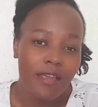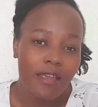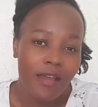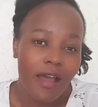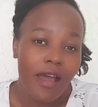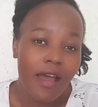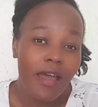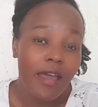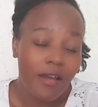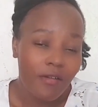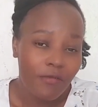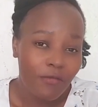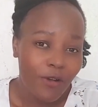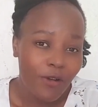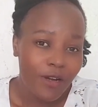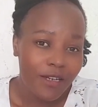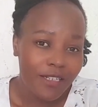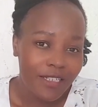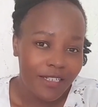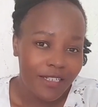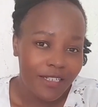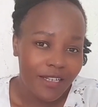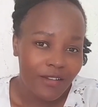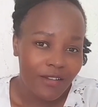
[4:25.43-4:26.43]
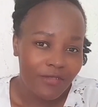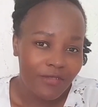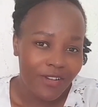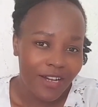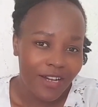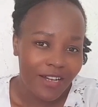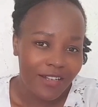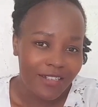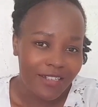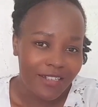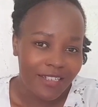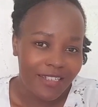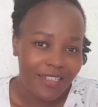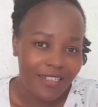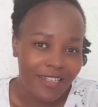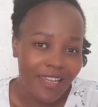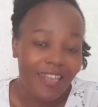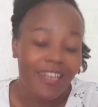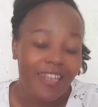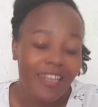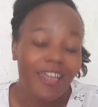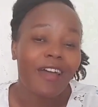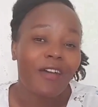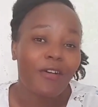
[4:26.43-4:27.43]
I have worked in Gulf countries,
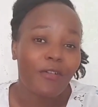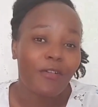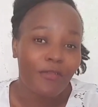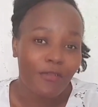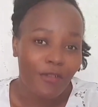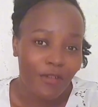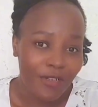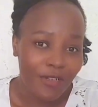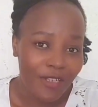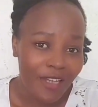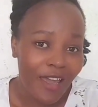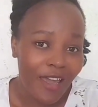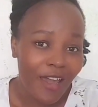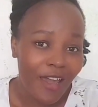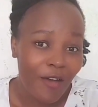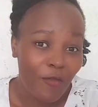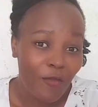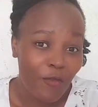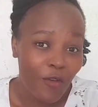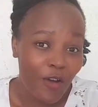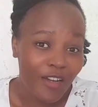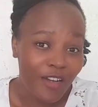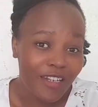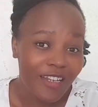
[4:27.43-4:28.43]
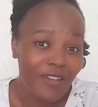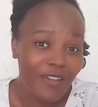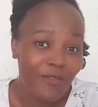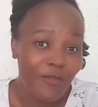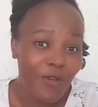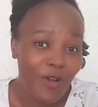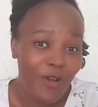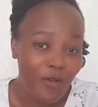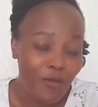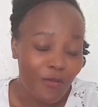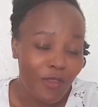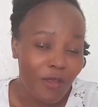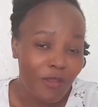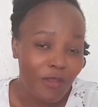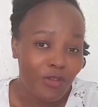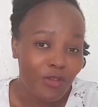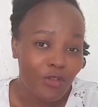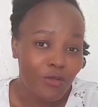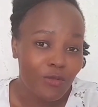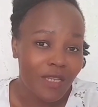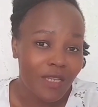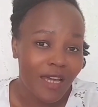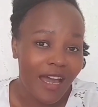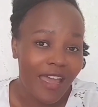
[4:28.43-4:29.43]
and one of the
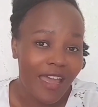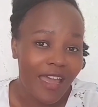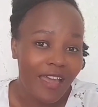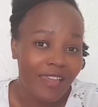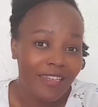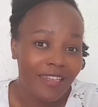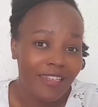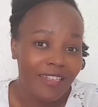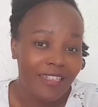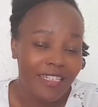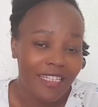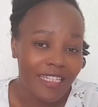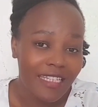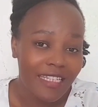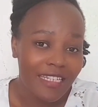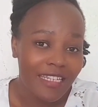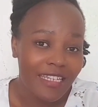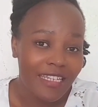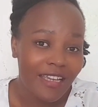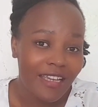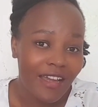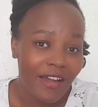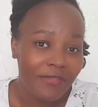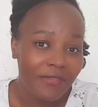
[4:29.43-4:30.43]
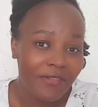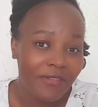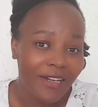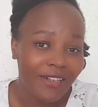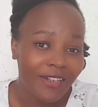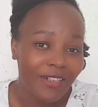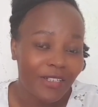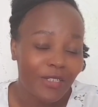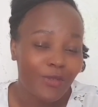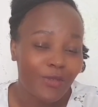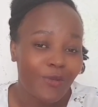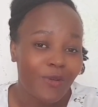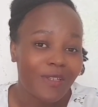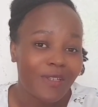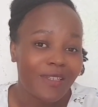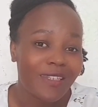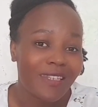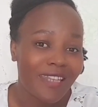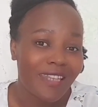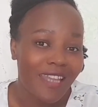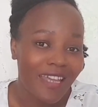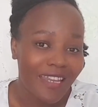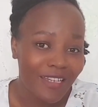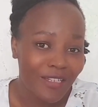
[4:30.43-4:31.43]
jobs that I did in Gulf countries was
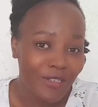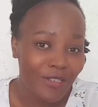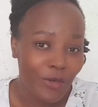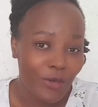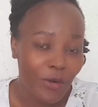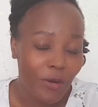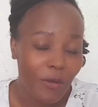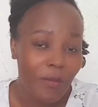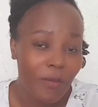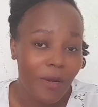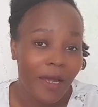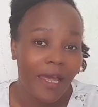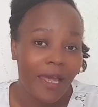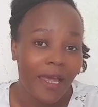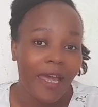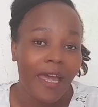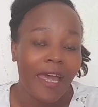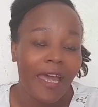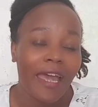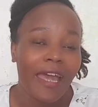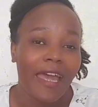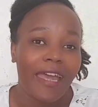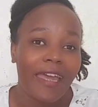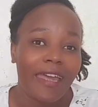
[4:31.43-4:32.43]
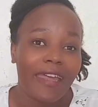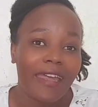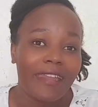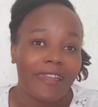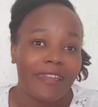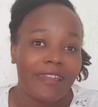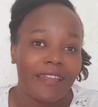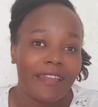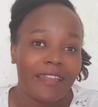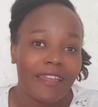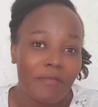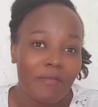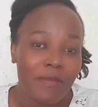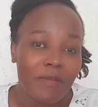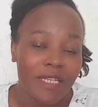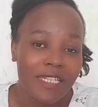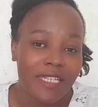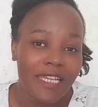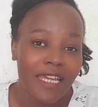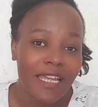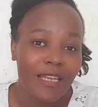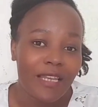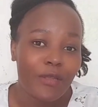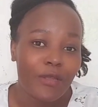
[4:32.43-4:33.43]
nanny job. And let me
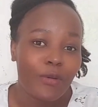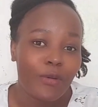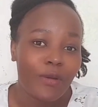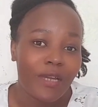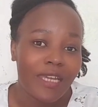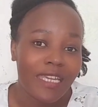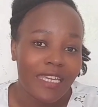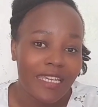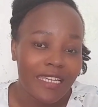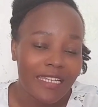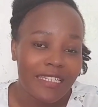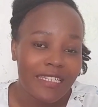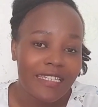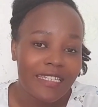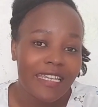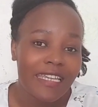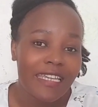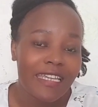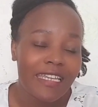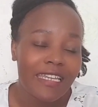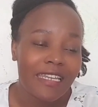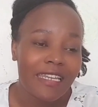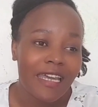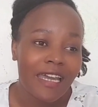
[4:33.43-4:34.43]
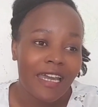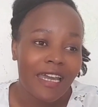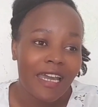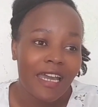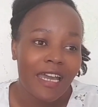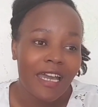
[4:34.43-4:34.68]
tell you, kids in,